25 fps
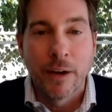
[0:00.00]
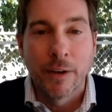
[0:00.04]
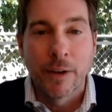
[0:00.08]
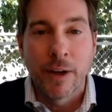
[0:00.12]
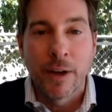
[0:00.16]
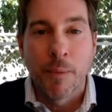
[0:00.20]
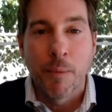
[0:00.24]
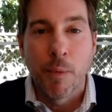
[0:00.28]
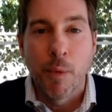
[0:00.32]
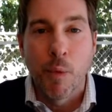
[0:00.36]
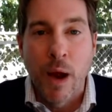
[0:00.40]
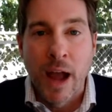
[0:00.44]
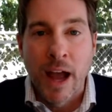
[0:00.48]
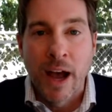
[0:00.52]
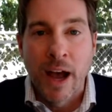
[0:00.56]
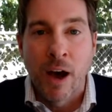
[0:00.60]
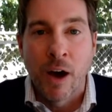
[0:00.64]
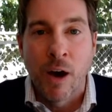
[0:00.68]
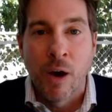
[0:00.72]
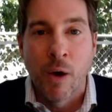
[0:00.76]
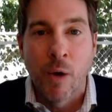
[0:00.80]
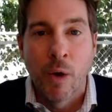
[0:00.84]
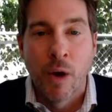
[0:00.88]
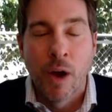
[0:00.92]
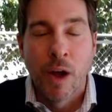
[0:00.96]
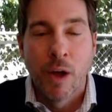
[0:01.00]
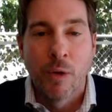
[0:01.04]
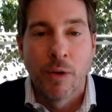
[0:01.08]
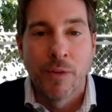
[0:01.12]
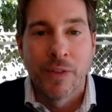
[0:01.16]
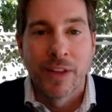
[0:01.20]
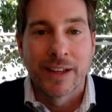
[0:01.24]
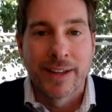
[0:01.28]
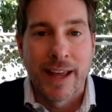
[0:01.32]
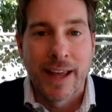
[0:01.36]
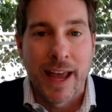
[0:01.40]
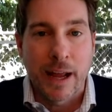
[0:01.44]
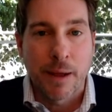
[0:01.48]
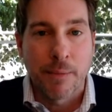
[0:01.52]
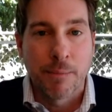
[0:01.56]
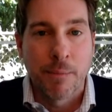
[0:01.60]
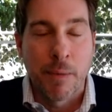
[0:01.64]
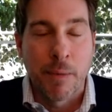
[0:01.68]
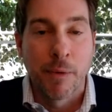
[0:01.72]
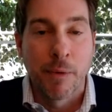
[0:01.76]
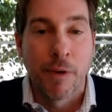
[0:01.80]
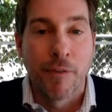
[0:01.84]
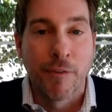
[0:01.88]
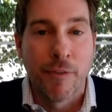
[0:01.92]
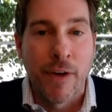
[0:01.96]
held up well when the tech
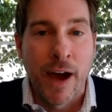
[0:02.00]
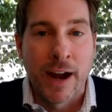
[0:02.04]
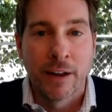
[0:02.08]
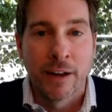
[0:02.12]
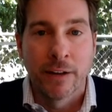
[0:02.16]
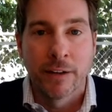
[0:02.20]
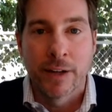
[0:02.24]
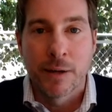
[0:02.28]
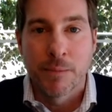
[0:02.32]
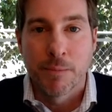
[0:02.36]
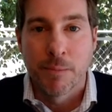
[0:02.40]
bubble finally